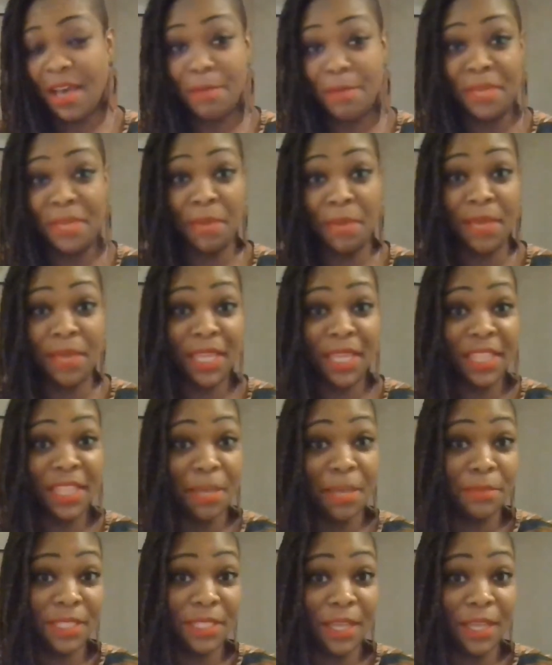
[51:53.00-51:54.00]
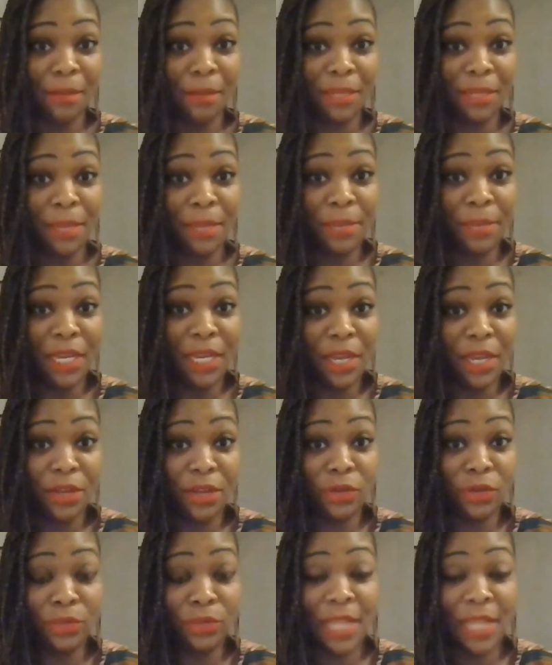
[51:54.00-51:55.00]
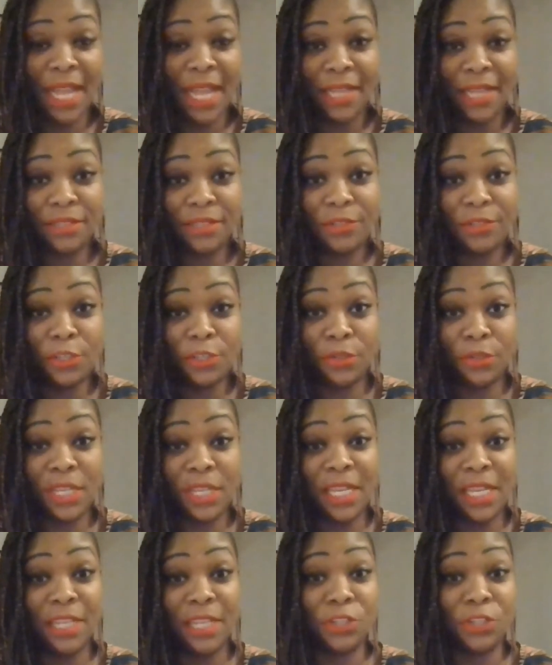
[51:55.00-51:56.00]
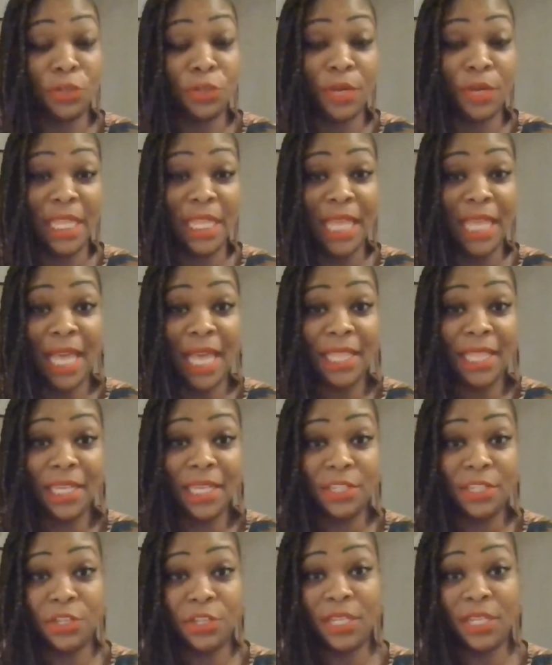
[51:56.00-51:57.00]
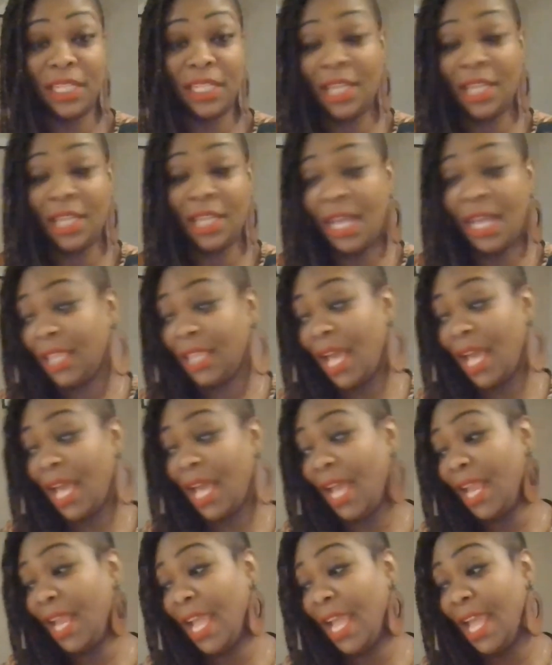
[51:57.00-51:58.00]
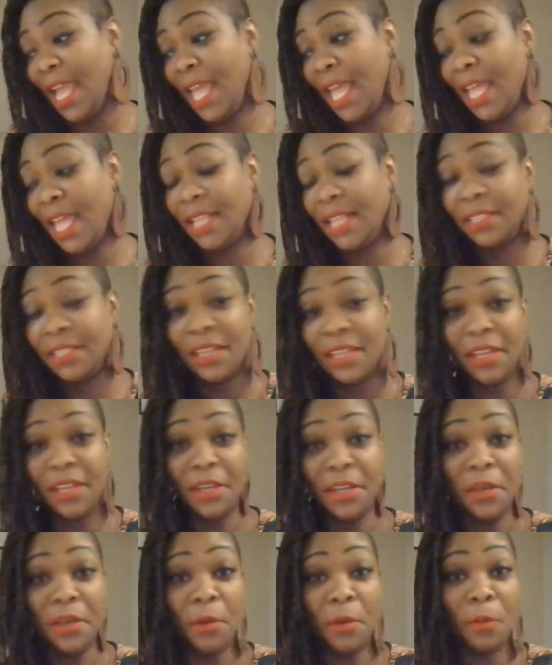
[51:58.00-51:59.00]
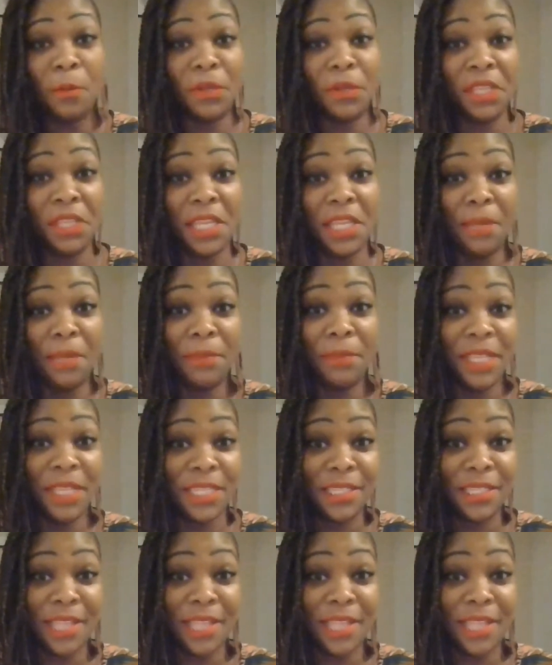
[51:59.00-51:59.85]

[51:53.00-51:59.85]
give me a thumbs up. Let me know that you did enjoy that you did like that, and we'll keep this